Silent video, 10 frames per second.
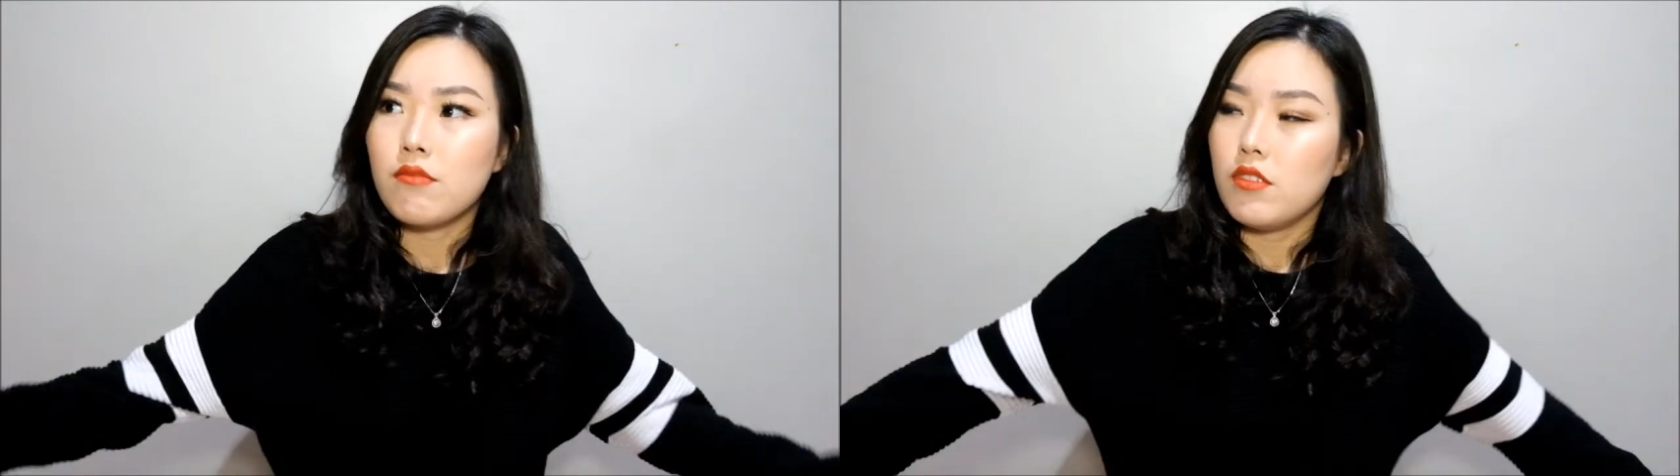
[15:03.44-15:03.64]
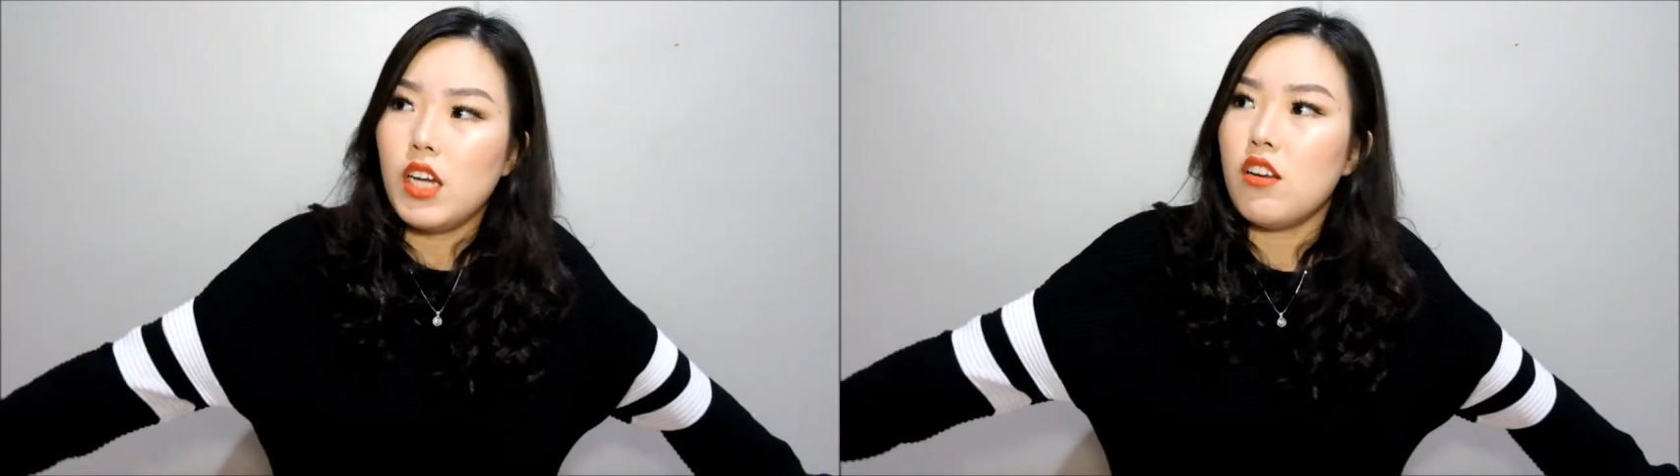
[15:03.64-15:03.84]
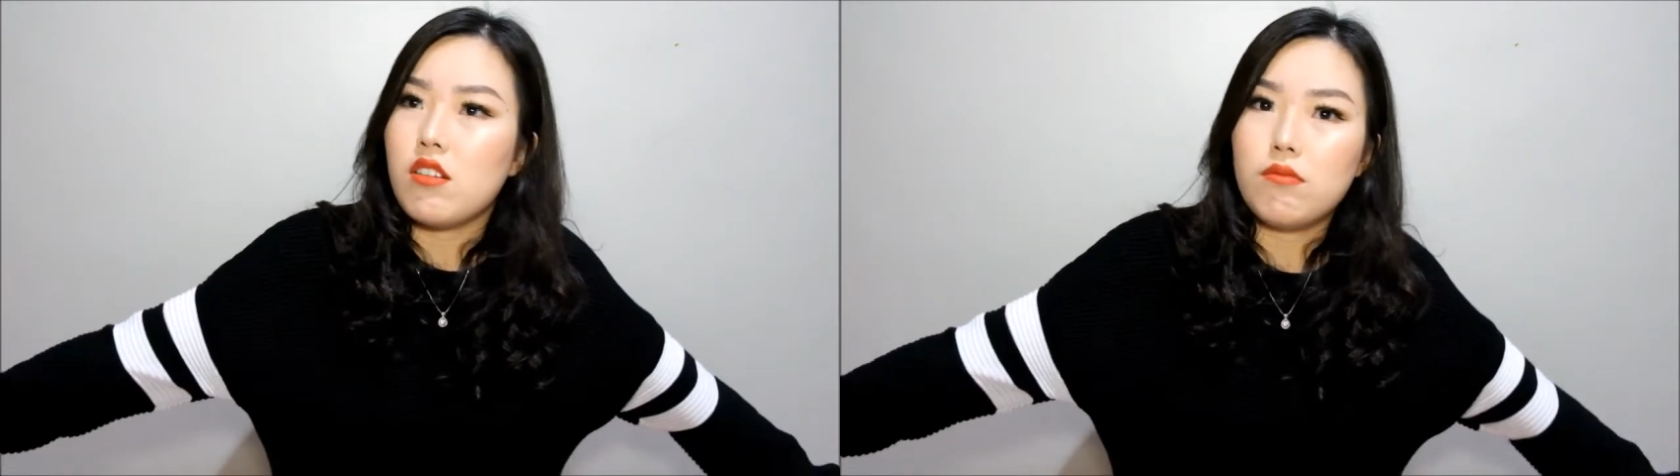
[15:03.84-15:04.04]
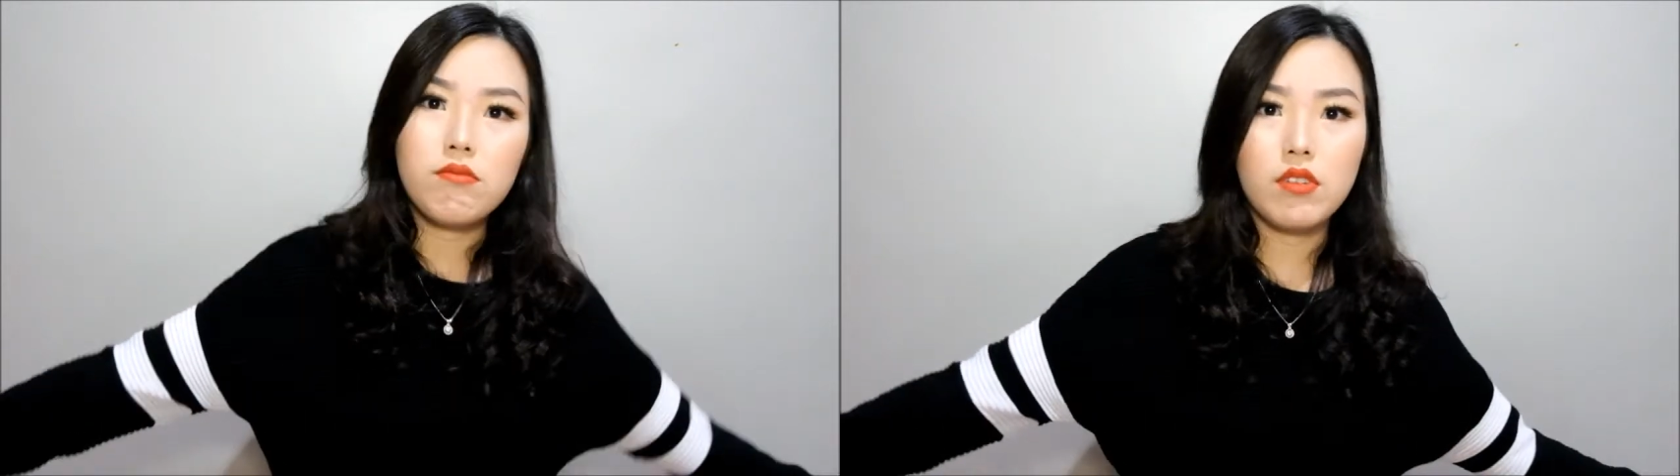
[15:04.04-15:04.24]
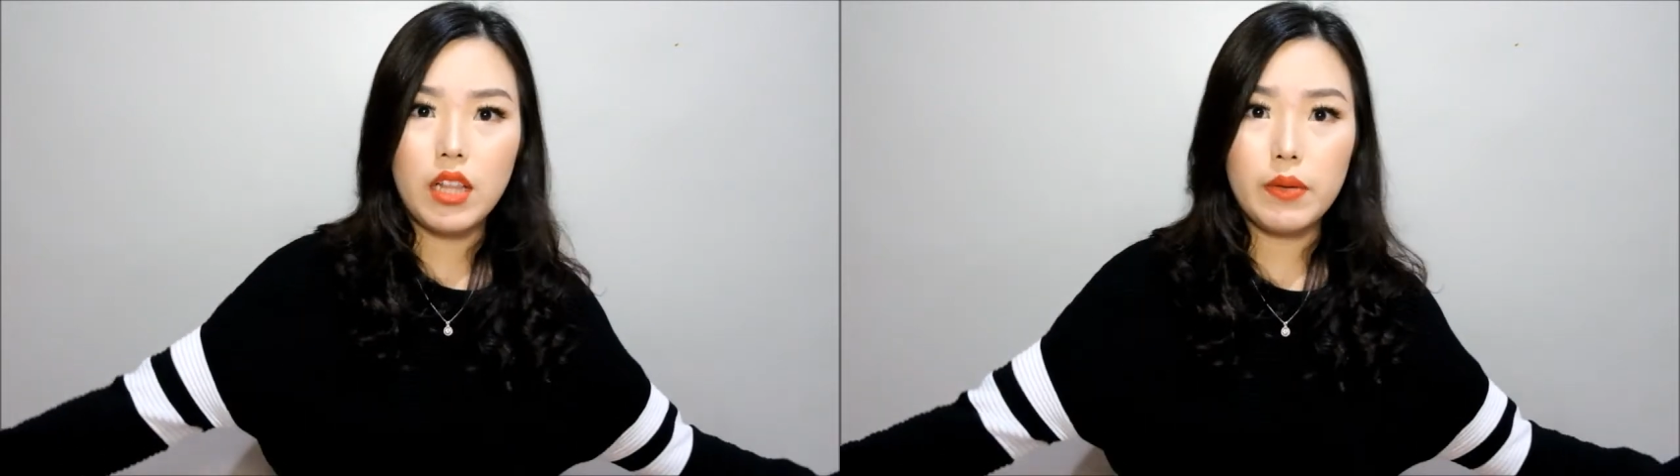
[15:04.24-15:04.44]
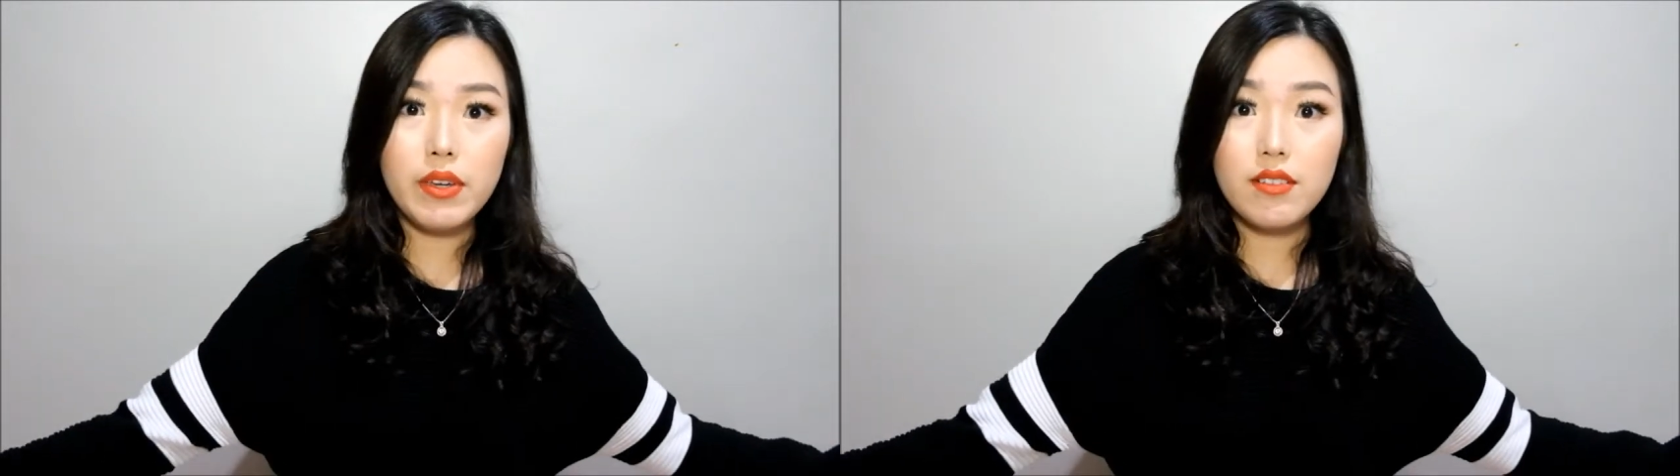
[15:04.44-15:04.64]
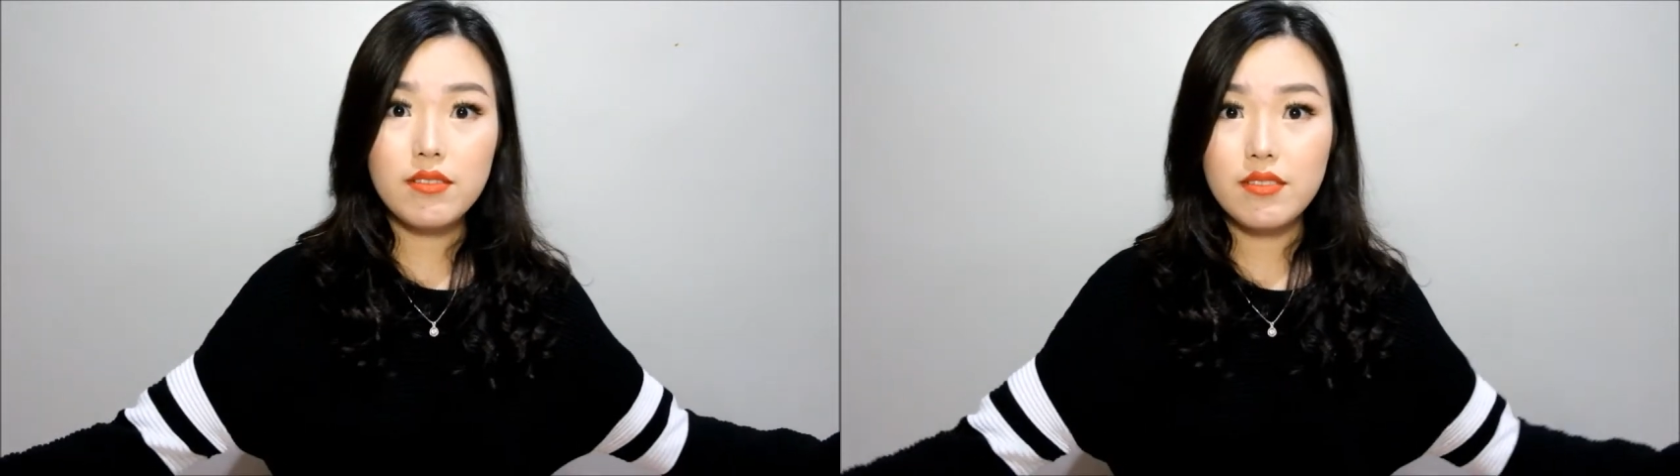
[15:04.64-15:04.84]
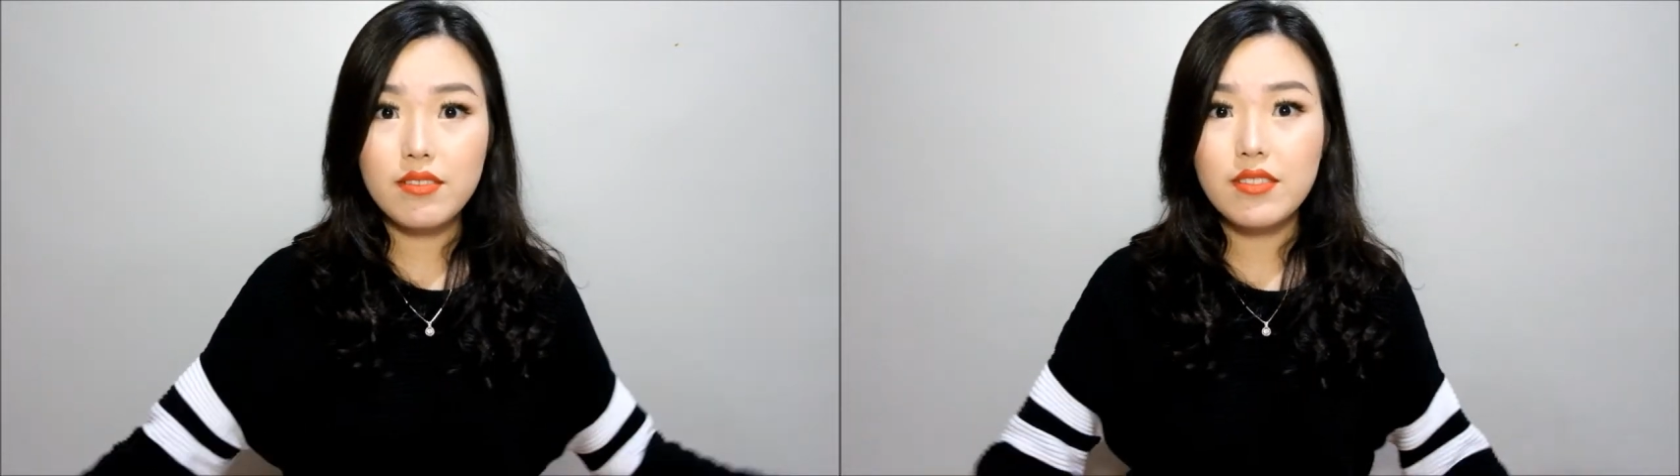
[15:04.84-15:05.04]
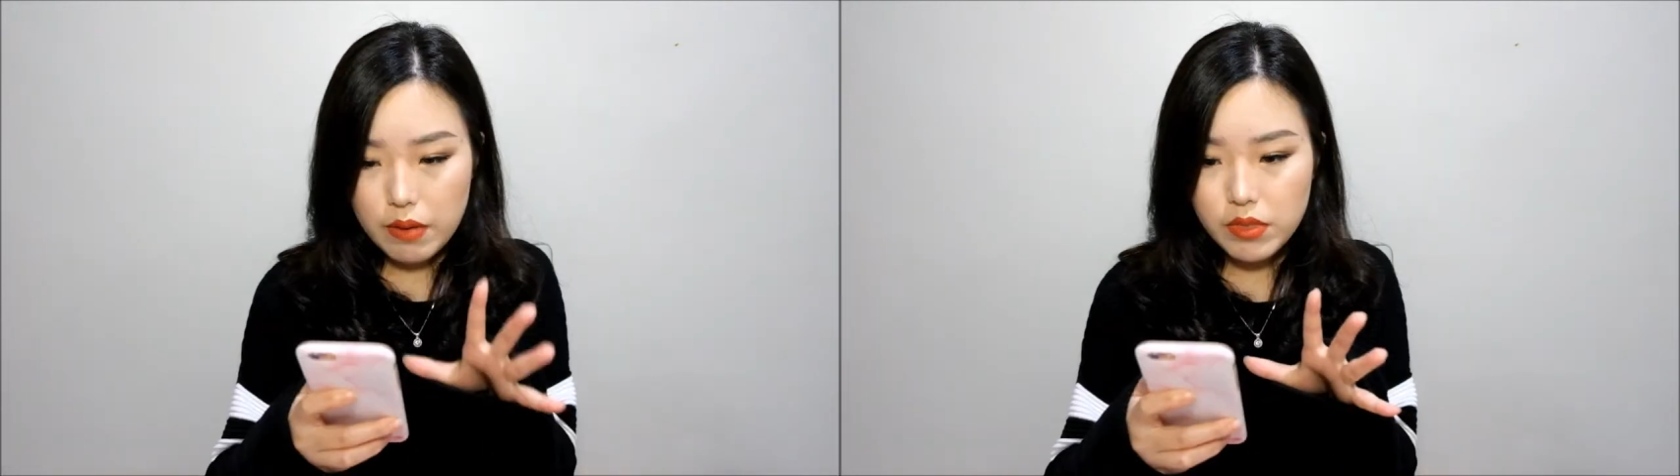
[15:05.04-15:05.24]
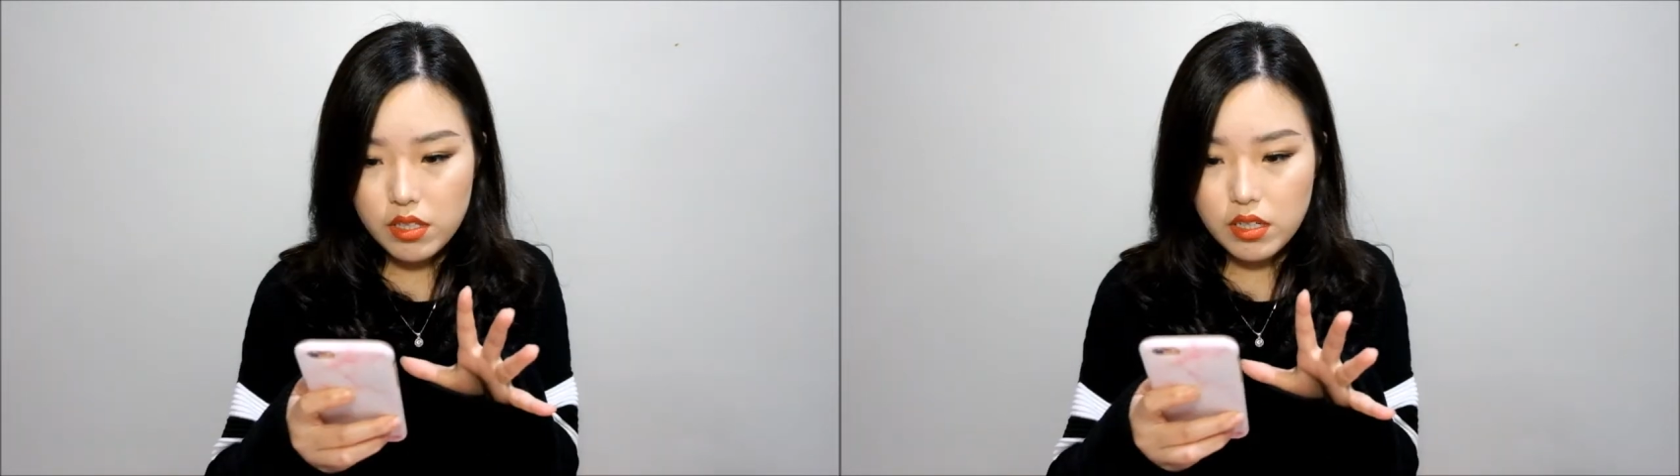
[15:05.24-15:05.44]
I don't know, clubbing?
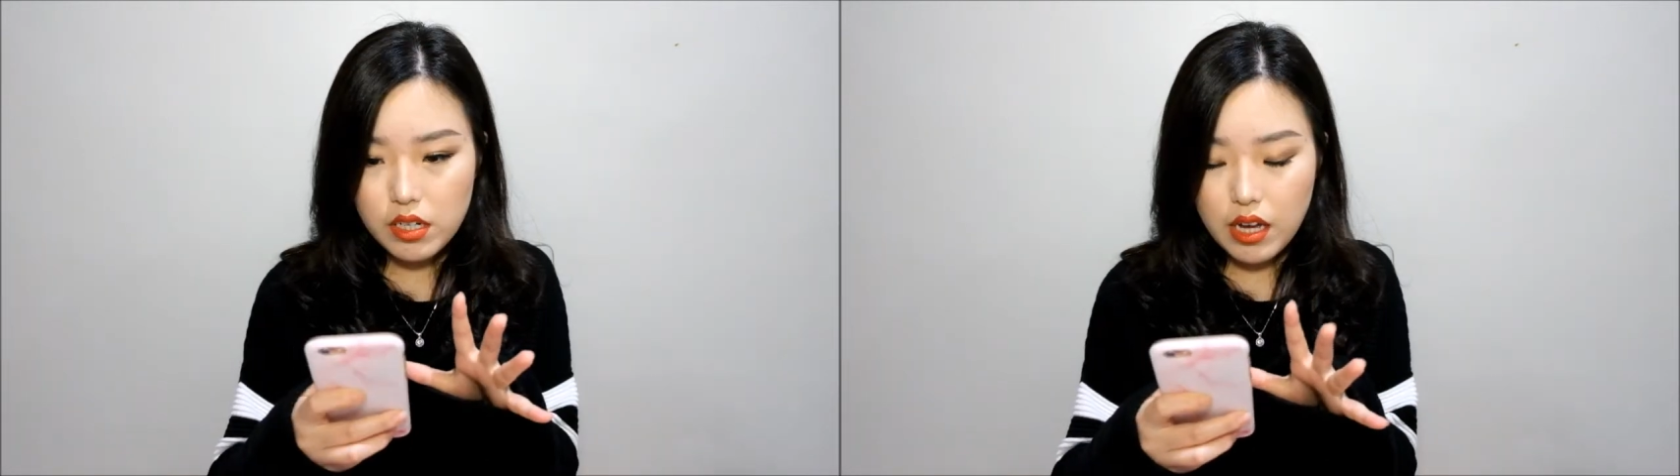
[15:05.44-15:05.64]
I'm just gonna